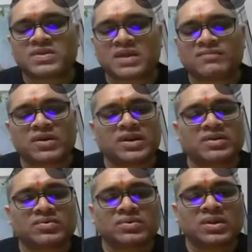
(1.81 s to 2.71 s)
which I
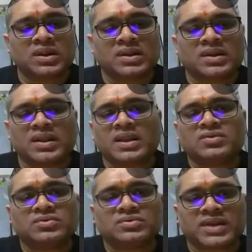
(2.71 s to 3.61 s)
wanted to tell
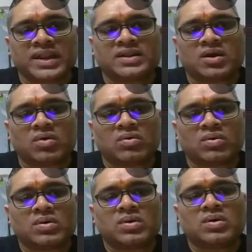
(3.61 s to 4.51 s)
you right now.
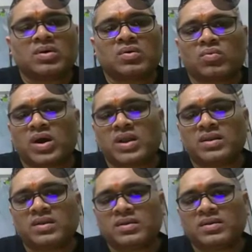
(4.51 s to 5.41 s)

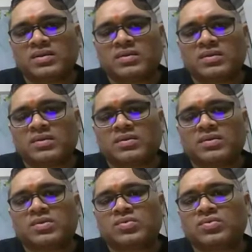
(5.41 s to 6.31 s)
1,
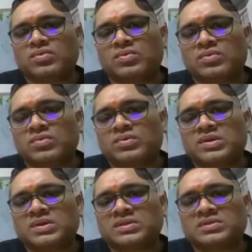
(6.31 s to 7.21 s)
2,
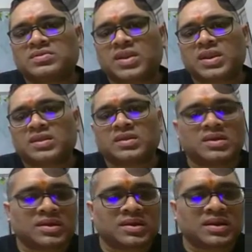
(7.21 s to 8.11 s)
3.
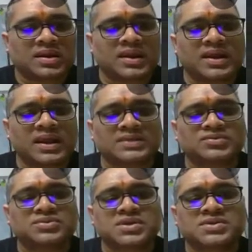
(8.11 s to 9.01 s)
Clinical
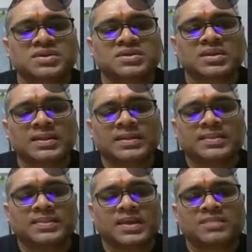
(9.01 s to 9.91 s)
association,
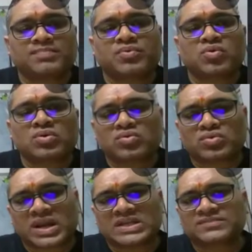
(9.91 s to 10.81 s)
they are prone
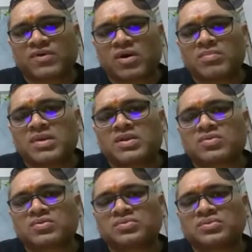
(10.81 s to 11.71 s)
to transform
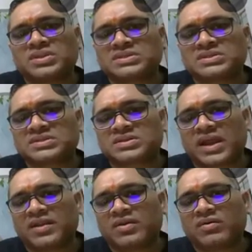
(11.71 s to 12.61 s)
into this
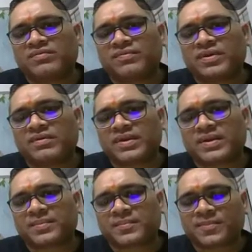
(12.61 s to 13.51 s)
kind of event.